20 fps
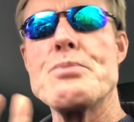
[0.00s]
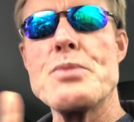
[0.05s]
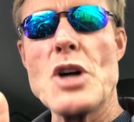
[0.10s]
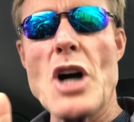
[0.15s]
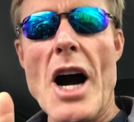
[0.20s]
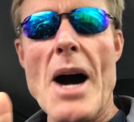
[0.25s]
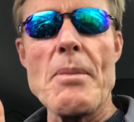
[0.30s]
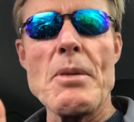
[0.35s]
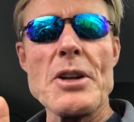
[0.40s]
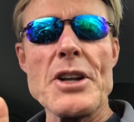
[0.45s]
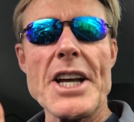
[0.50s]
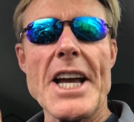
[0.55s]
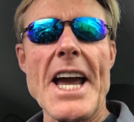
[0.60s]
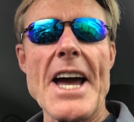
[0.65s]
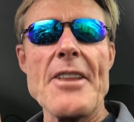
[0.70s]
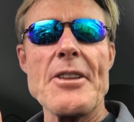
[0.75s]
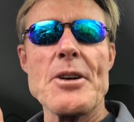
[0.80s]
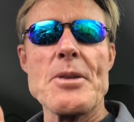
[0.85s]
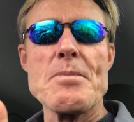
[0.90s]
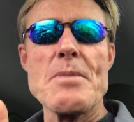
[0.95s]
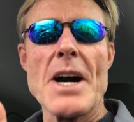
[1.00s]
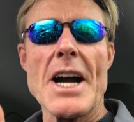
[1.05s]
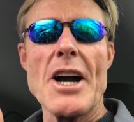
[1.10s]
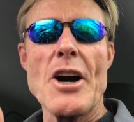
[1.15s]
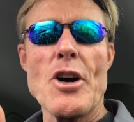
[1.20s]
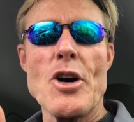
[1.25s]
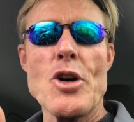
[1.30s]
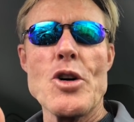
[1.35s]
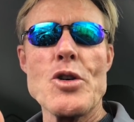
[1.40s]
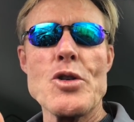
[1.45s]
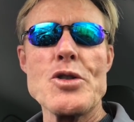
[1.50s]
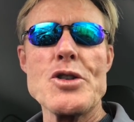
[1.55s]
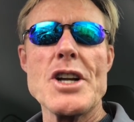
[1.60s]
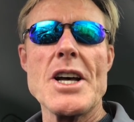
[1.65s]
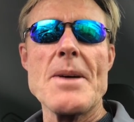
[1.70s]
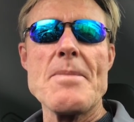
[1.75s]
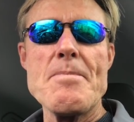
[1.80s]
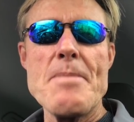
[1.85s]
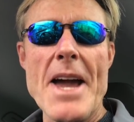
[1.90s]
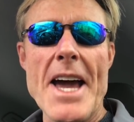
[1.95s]
cobble together my
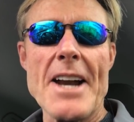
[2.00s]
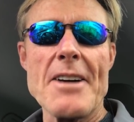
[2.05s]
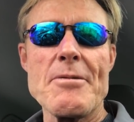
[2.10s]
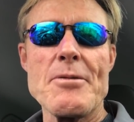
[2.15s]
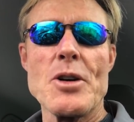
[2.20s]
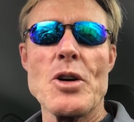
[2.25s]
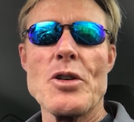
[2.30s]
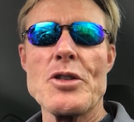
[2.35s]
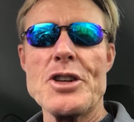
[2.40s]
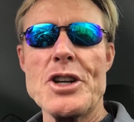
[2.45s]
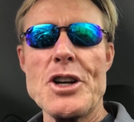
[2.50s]
own manifold.